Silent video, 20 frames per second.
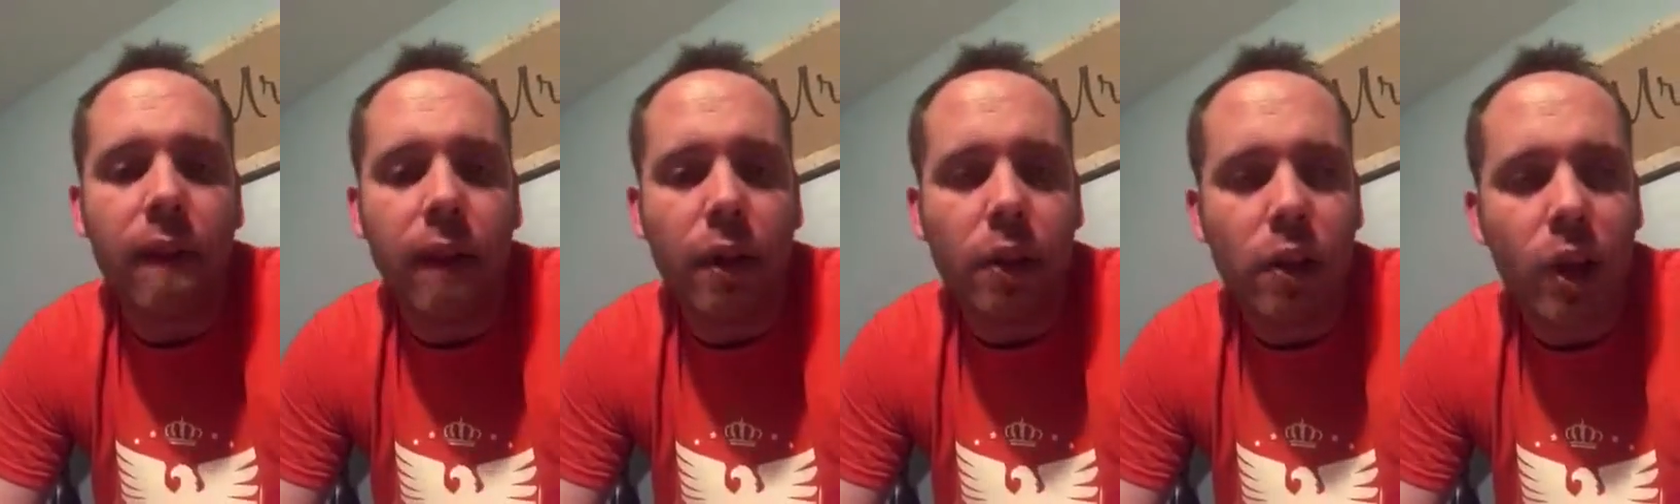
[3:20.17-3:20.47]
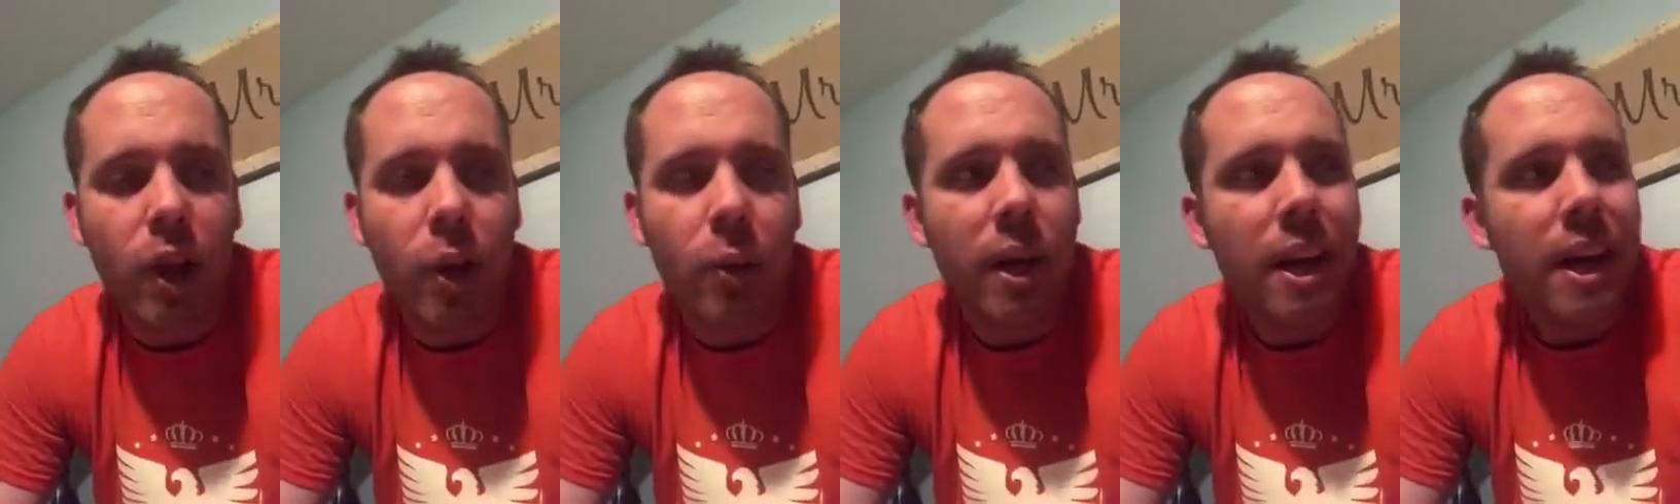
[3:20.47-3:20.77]
their
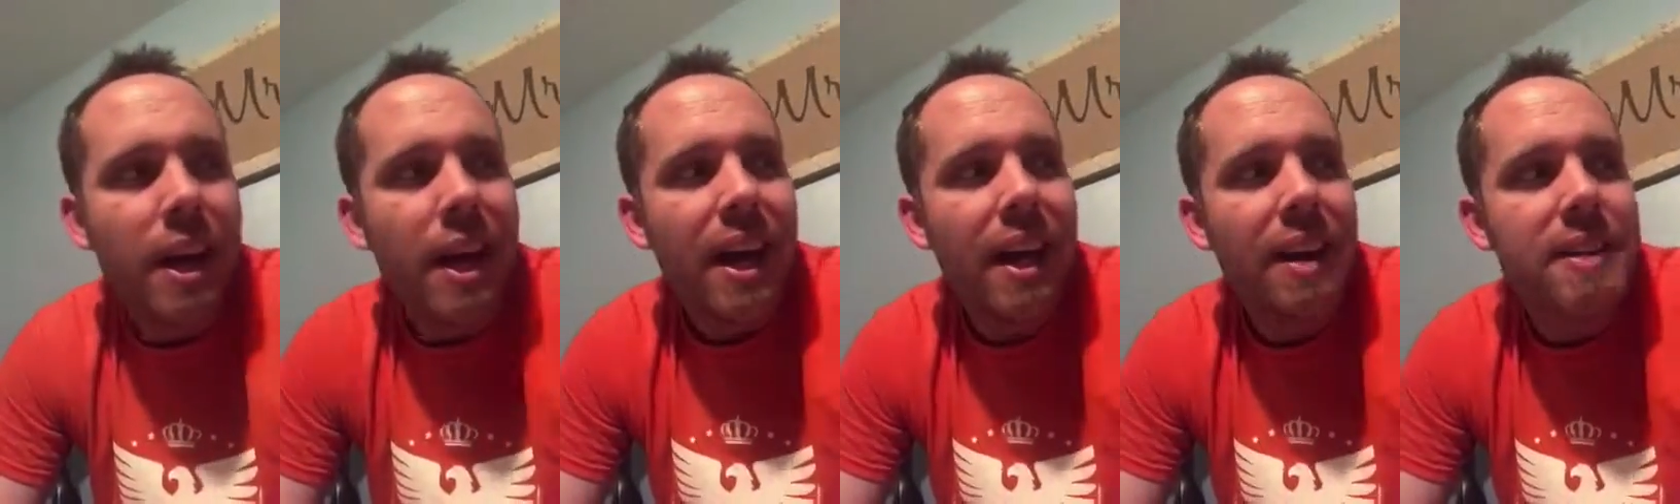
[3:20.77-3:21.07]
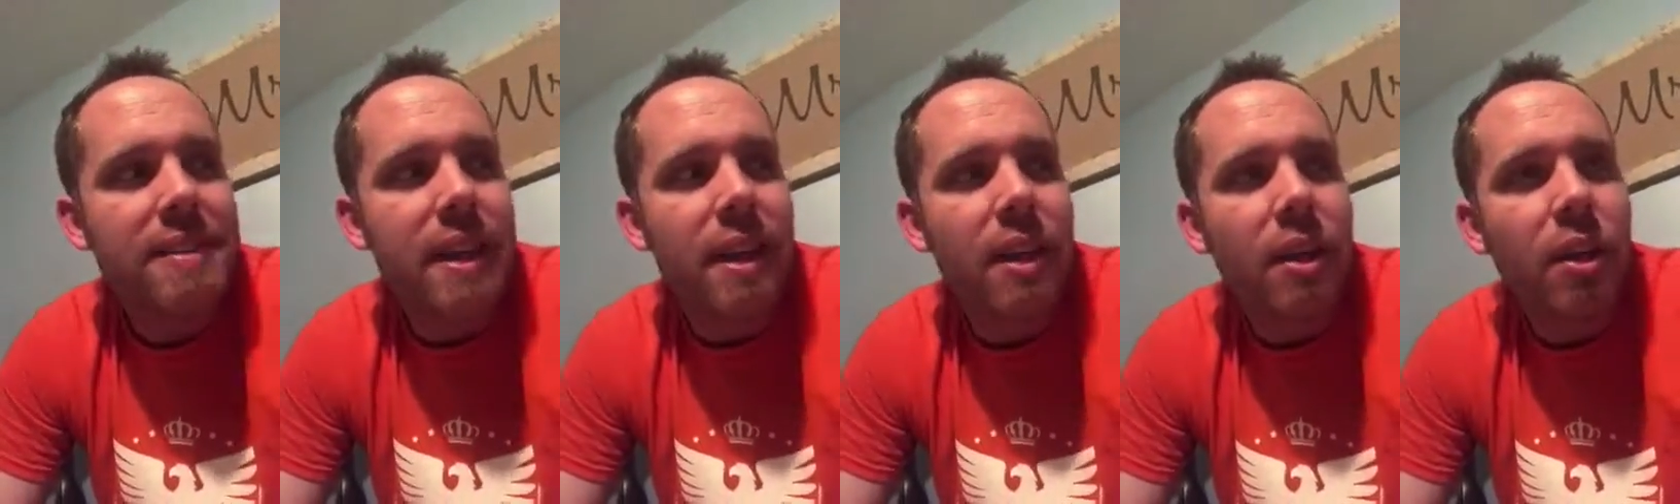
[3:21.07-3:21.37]
load. And
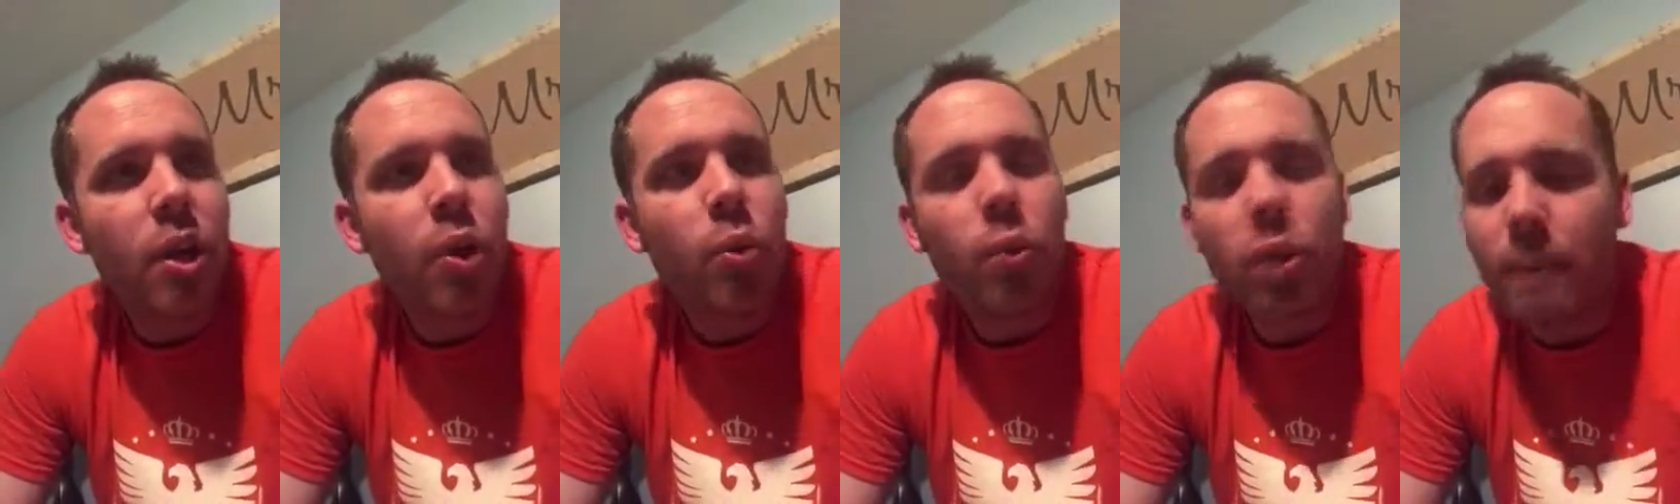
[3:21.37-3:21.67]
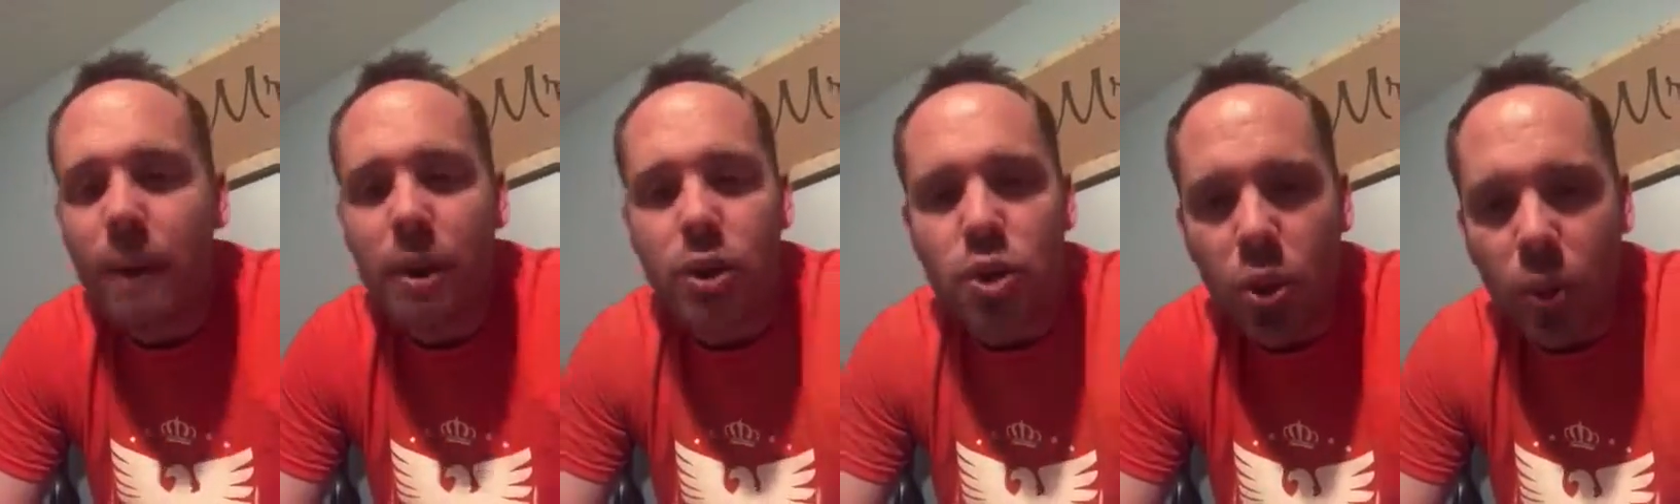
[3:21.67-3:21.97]
it's like, what
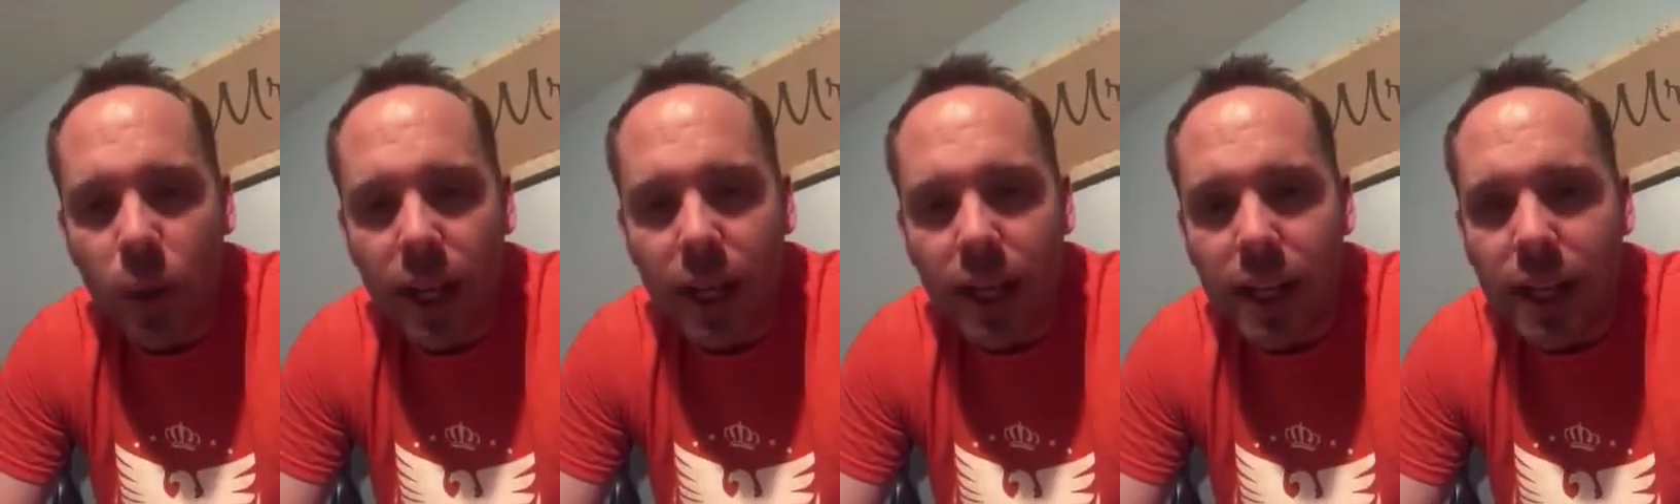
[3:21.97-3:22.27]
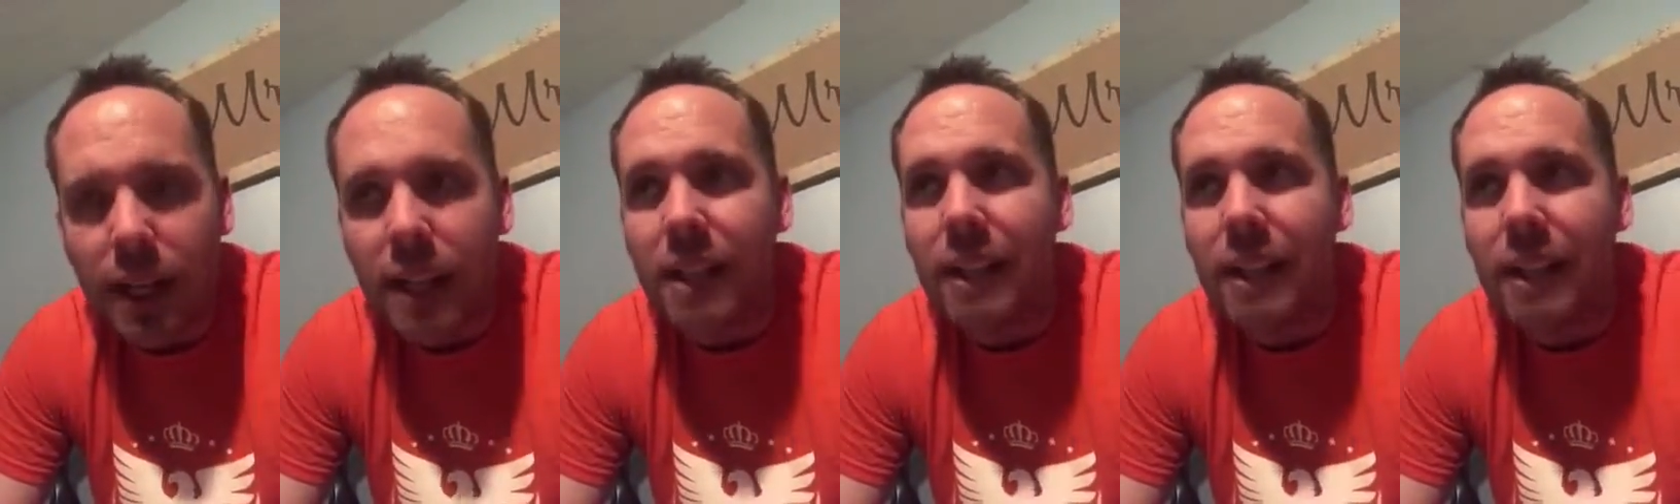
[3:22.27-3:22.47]
am I doing?